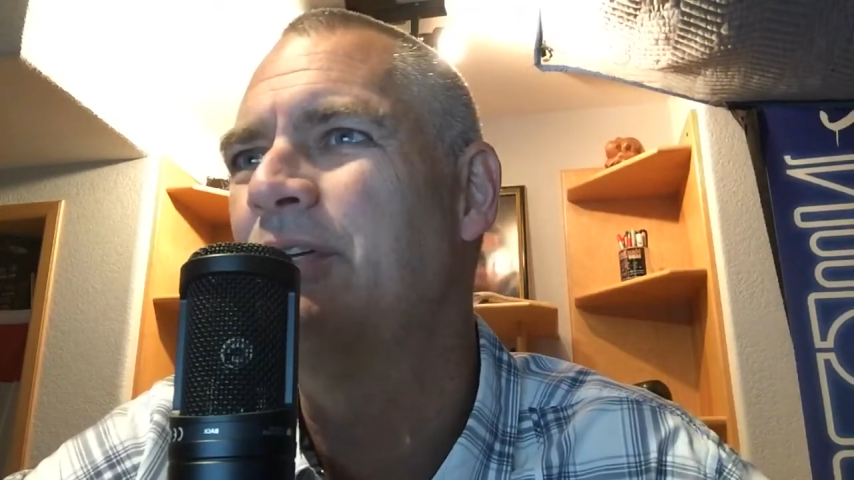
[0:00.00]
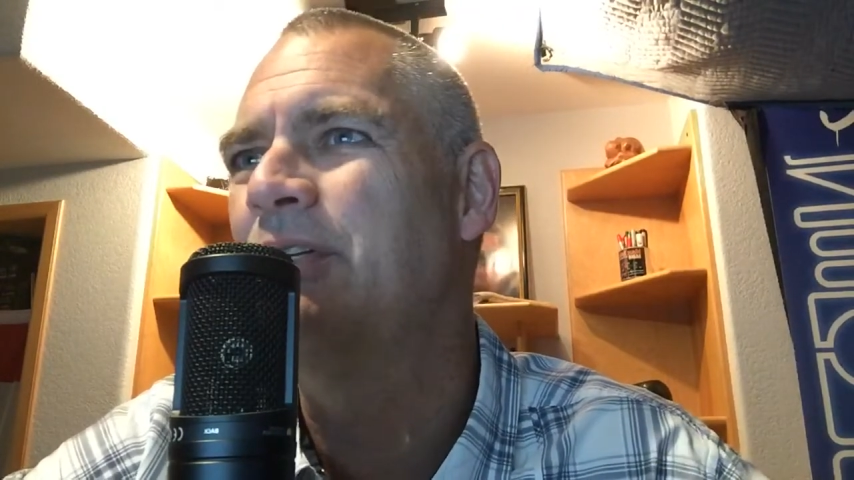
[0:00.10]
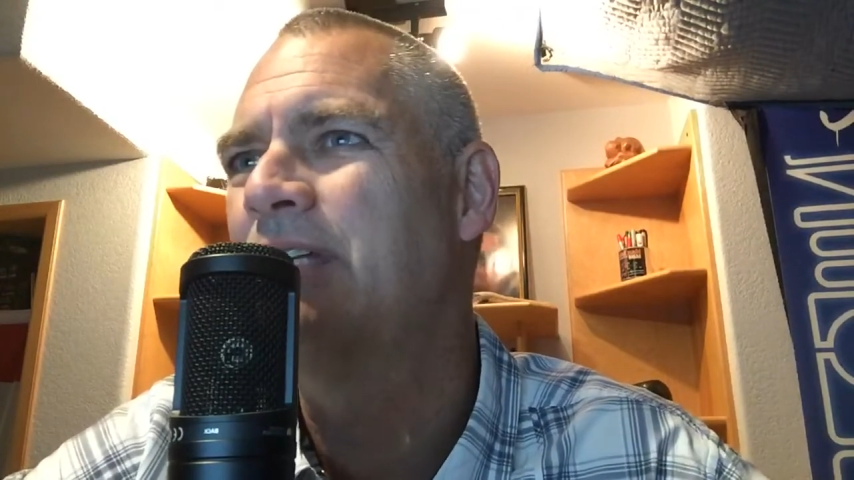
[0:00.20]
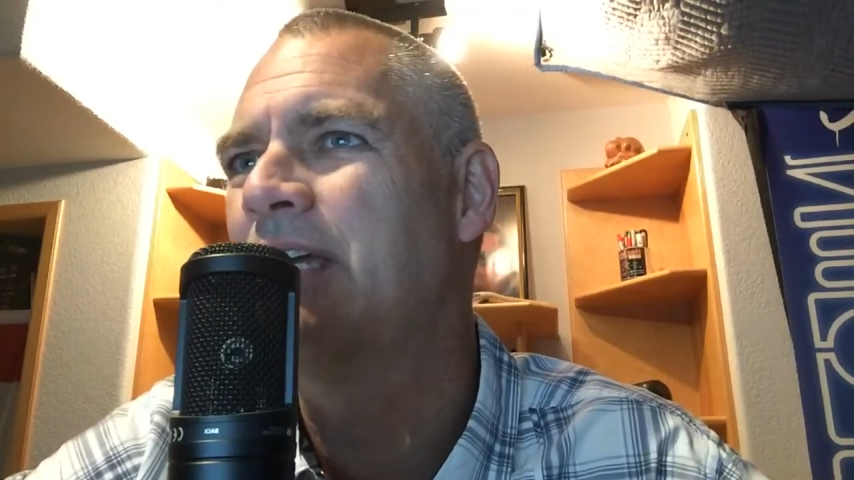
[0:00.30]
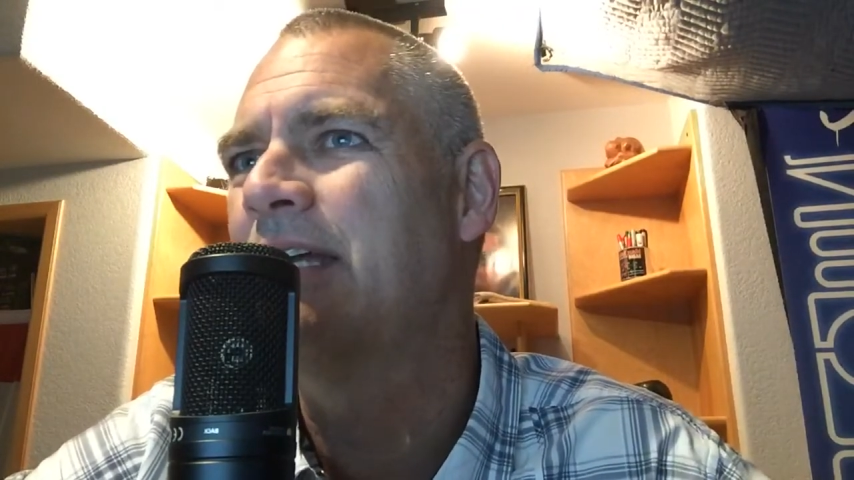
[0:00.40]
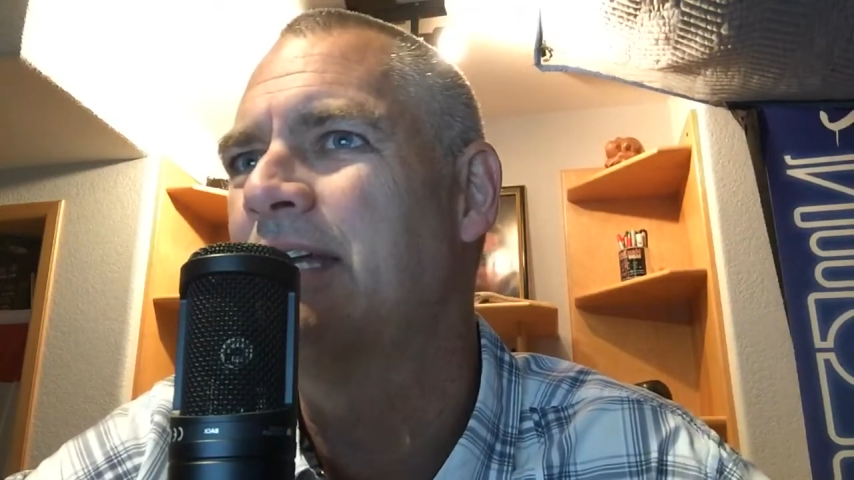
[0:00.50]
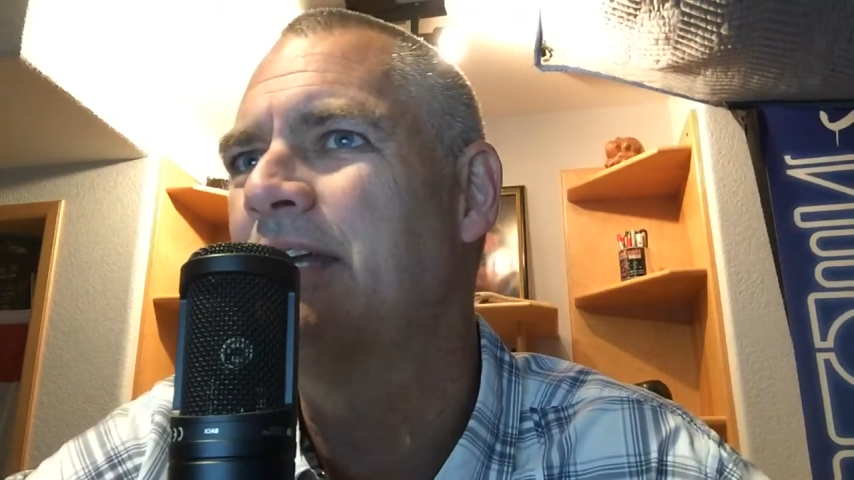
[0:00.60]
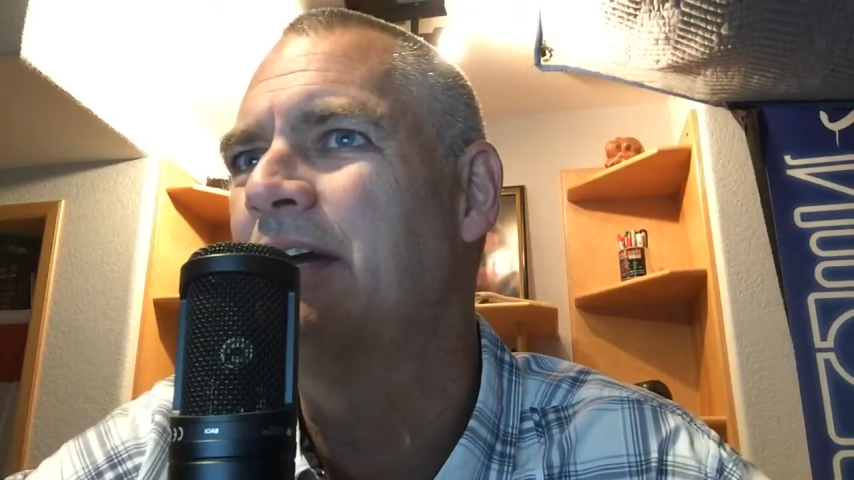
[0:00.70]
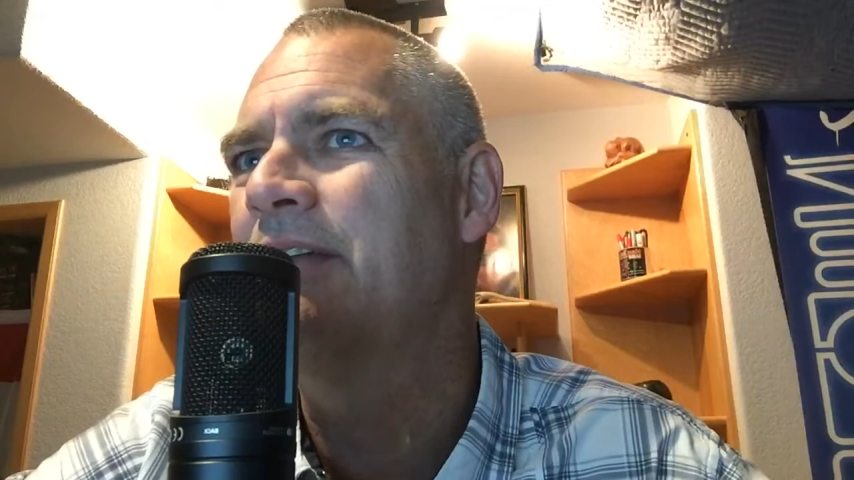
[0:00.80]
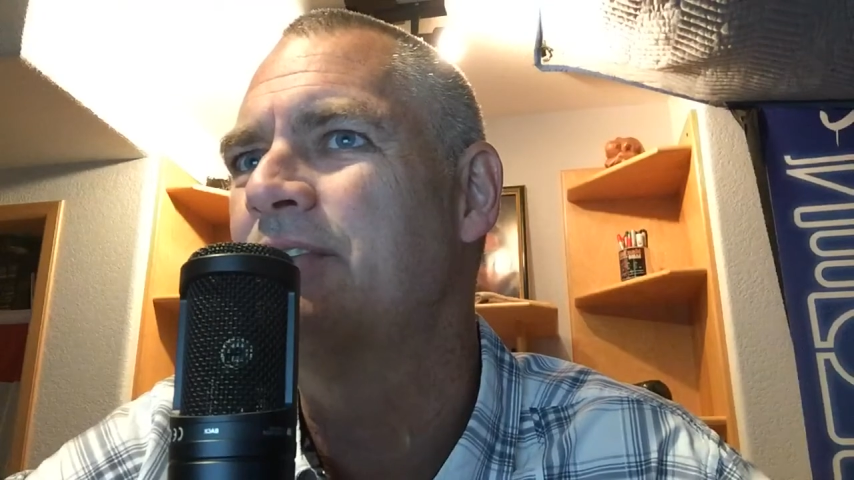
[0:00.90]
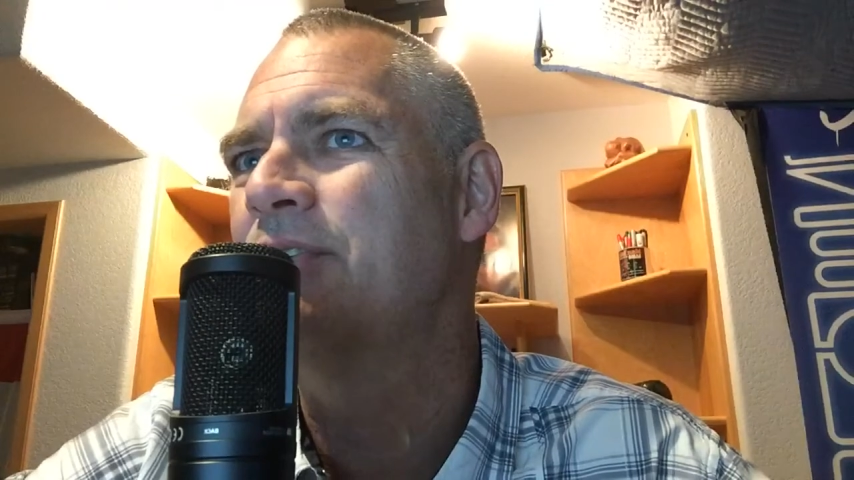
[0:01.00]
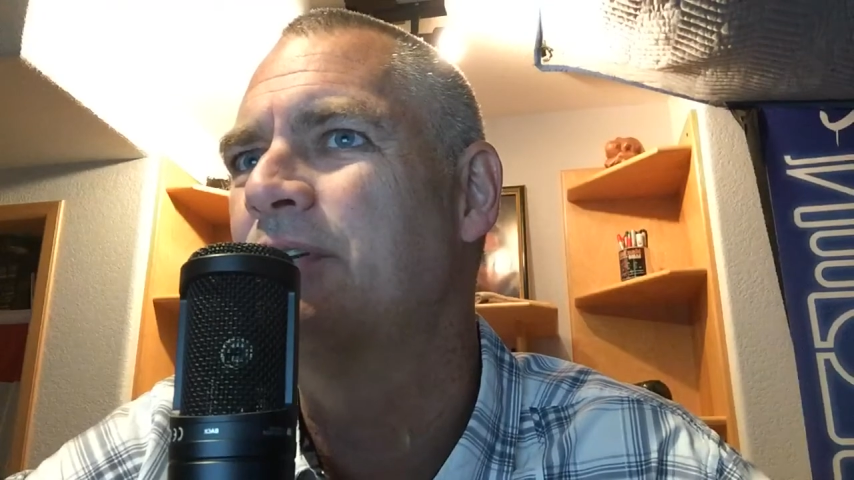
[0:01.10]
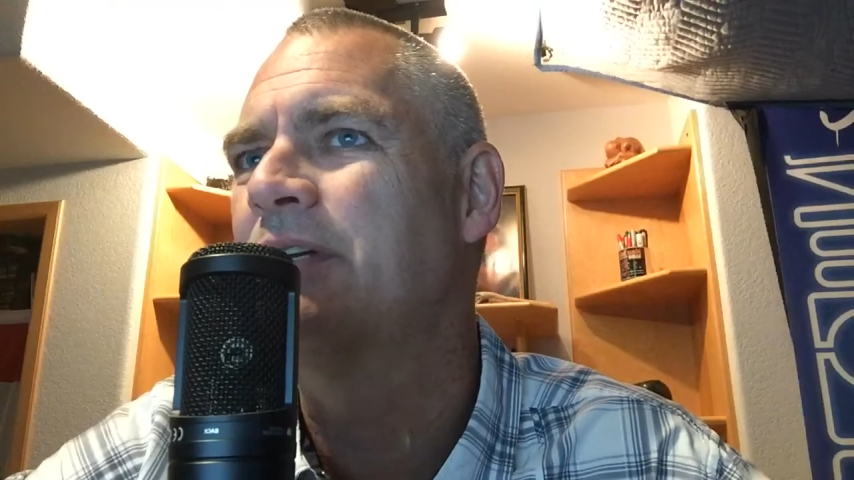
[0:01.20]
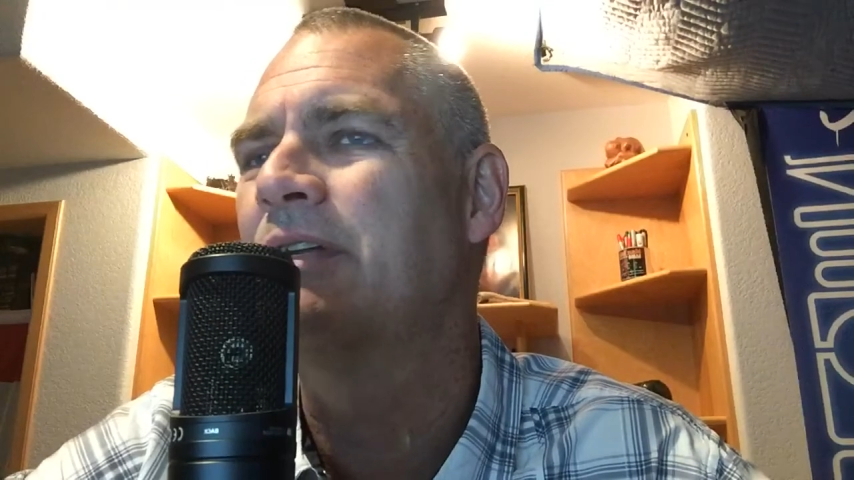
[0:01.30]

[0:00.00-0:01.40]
you kind of hit on this earlier